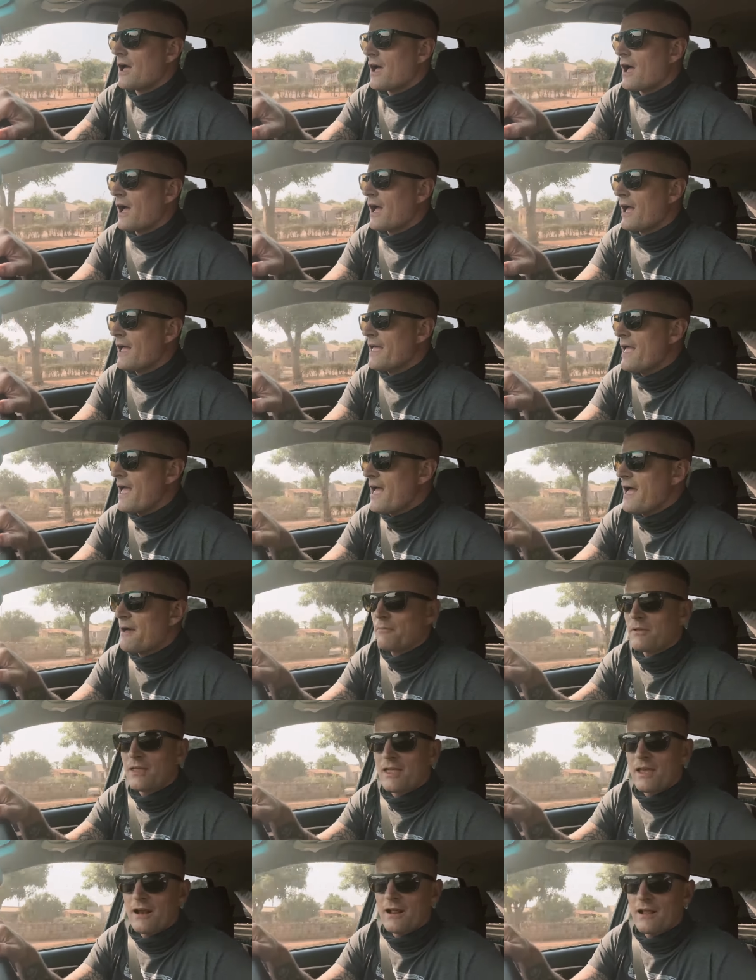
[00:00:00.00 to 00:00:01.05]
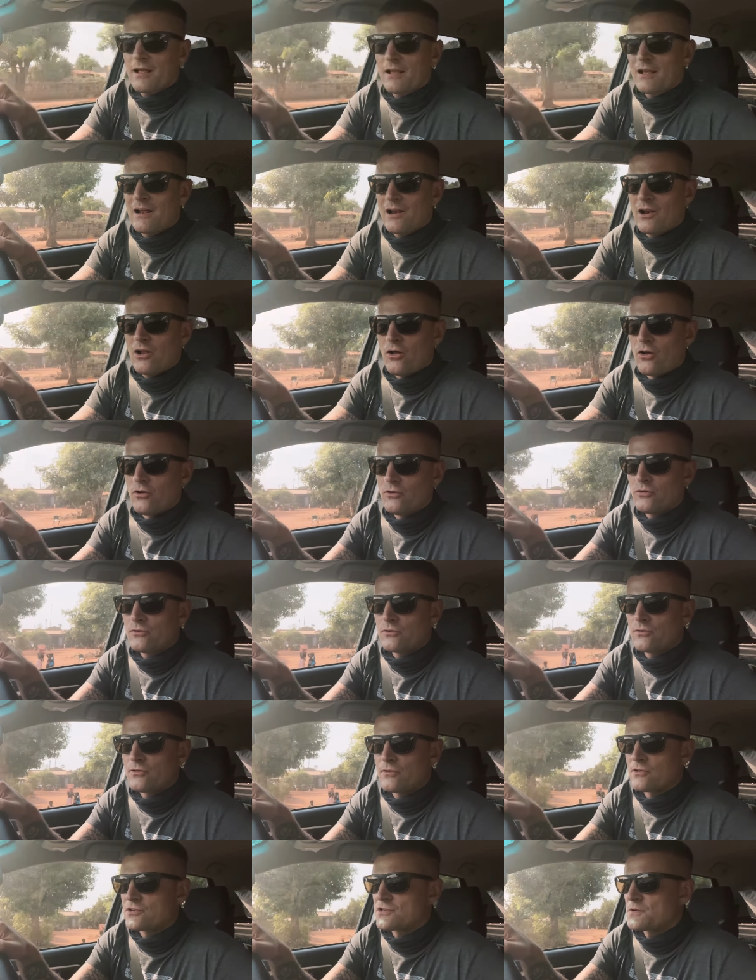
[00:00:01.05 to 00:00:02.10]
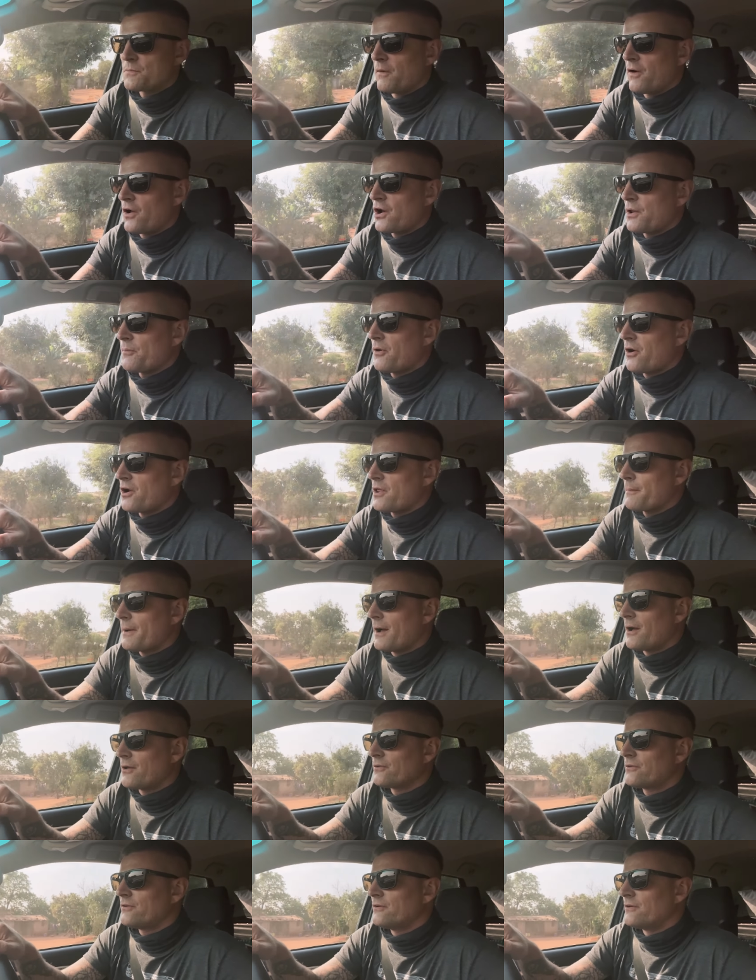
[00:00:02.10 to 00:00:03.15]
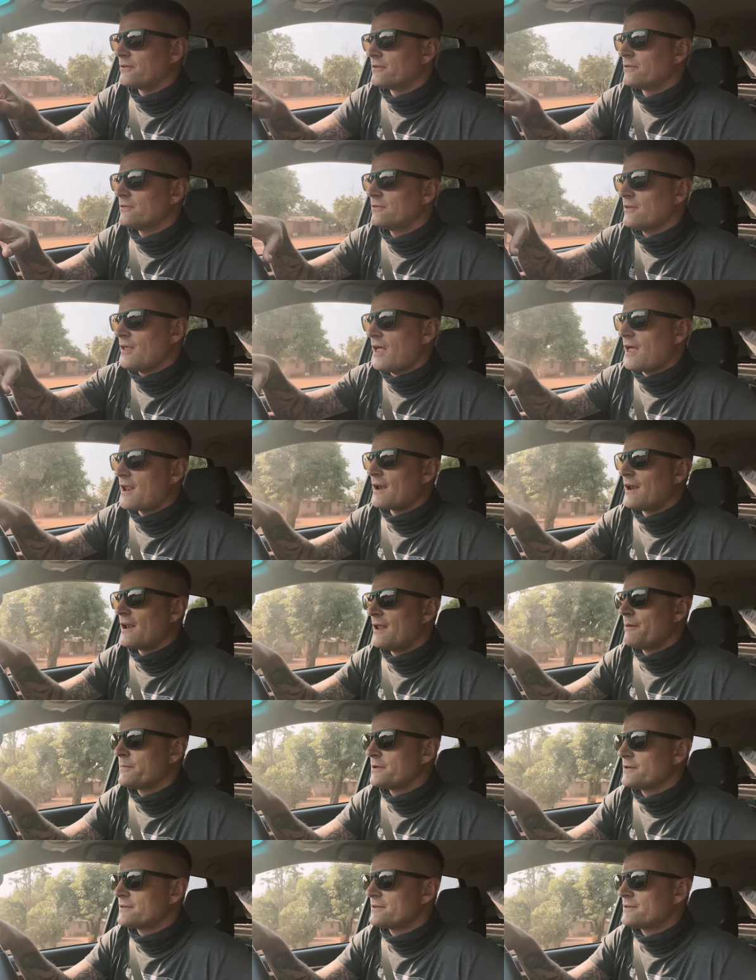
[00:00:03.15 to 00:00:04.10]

I am getting close to the Chimanimani Mountains, and let me